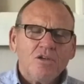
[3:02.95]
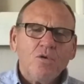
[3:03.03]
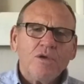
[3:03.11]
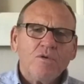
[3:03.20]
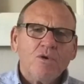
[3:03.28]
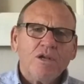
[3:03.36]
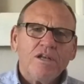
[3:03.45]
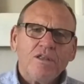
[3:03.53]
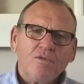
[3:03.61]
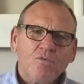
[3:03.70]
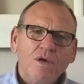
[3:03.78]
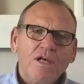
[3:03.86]
knowing one
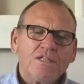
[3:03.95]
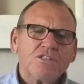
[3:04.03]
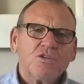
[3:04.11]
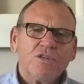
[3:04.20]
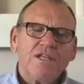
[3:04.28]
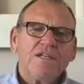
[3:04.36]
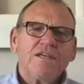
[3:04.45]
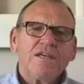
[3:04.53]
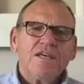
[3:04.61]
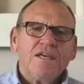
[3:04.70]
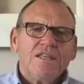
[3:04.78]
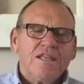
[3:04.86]
another well, so that
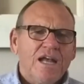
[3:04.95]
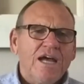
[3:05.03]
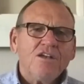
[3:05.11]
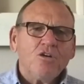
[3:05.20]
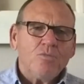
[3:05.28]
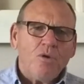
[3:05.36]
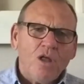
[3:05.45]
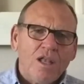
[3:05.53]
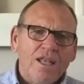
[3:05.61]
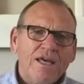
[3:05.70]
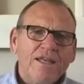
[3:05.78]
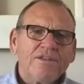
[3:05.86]
I know
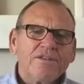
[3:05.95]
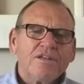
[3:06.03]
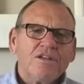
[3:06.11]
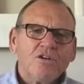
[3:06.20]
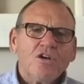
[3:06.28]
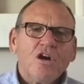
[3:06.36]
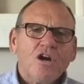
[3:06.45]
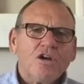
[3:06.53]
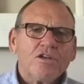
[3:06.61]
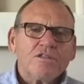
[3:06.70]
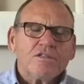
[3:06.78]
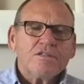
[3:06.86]
Paulette in her
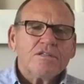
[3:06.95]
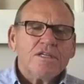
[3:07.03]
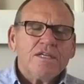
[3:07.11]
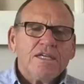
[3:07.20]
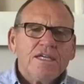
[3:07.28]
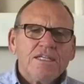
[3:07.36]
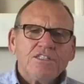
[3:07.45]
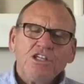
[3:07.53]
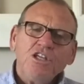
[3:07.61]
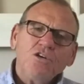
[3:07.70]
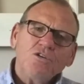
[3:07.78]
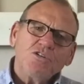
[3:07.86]
heart, and
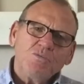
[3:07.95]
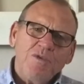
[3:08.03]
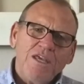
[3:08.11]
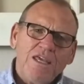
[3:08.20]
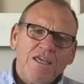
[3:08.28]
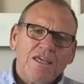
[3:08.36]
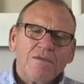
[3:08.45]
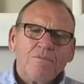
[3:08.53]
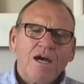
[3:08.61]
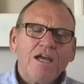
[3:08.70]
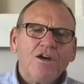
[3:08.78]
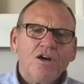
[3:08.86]
she knows me in
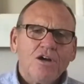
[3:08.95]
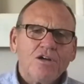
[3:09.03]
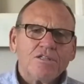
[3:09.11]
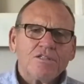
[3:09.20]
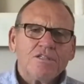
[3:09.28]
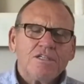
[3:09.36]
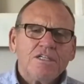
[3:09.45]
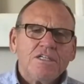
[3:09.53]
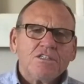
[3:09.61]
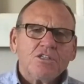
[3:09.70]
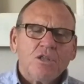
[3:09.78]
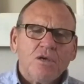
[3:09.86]
my heart,
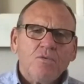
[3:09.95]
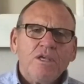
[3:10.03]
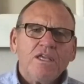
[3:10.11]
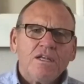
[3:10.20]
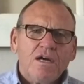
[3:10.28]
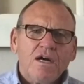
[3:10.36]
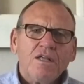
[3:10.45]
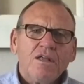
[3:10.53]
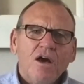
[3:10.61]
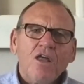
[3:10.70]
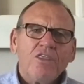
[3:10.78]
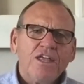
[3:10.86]
so that we can
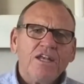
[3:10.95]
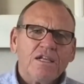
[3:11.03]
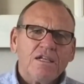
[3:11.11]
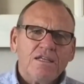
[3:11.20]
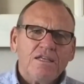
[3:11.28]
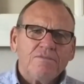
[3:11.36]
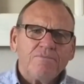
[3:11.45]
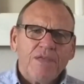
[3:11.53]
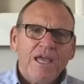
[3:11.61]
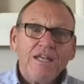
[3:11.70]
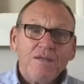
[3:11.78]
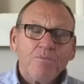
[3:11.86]
authentically
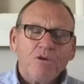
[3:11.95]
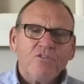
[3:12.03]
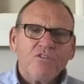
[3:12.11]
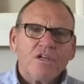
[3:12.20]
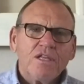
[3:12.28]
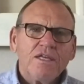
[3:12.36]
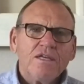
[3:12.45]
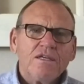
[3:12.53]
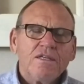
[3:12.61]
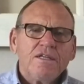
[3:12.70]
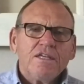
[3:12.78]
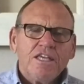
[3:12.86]
and imperfectly
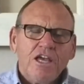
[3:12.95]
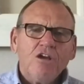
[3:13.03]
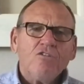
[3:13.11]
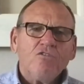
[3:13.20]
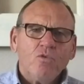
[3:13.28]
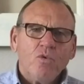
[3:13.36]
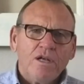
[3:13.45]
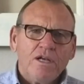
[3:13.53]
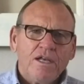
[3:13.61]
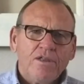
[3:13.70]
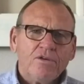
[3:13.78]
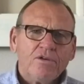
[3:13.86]
care for one
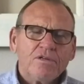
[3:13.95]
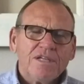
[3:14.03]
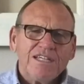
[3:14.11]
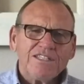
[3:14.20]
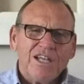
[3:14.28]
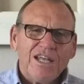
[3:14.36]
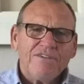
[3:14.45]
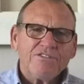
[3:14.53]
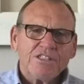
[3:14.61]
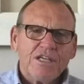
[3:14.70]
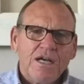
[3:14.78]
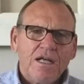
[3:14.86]
another as a
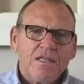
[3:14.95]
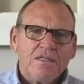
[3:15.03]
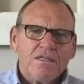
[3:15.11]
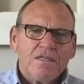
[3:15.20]
lifestyle.